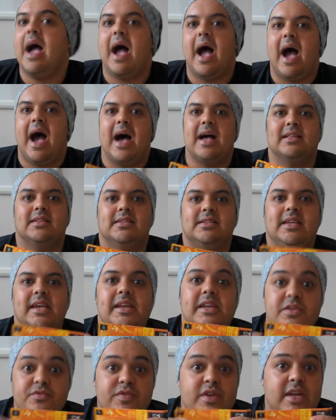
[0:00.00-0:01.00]
and it
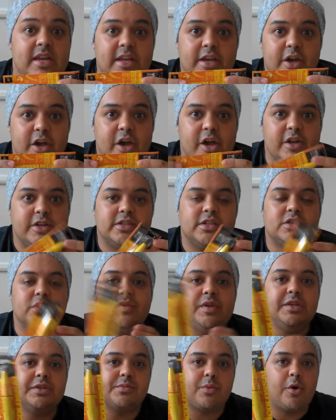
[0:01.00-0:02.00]
is really good. So
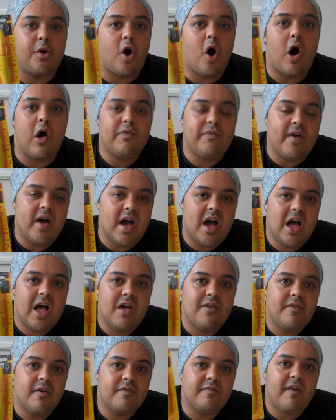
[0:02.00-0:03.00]
these were on offer
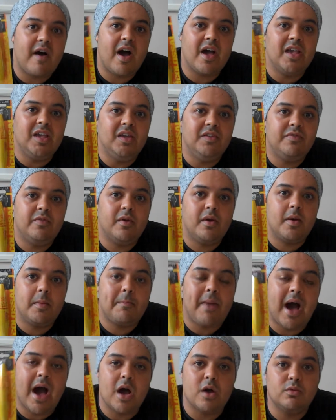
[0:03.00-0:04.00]
for
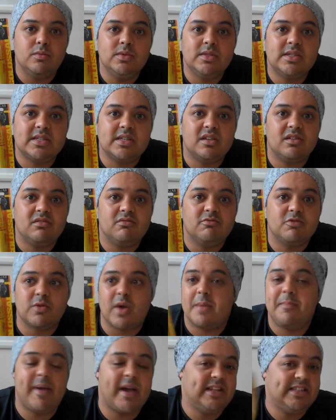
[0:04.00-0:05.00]
£5, so
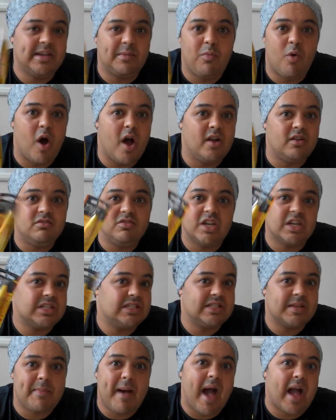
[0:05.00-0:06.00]
I picked up one
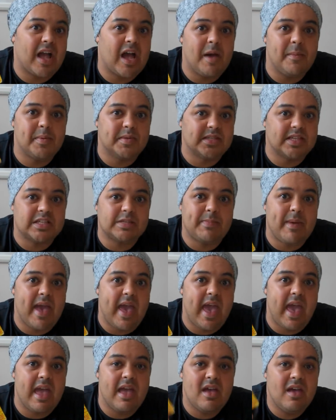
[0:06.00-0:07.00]
just as a backup, as a
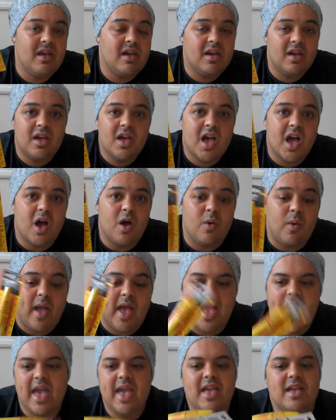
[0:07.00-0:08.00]
spare.
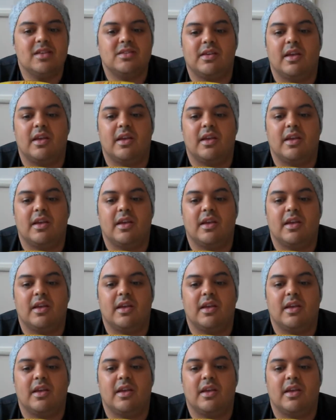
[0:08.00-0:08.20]
Okay, so I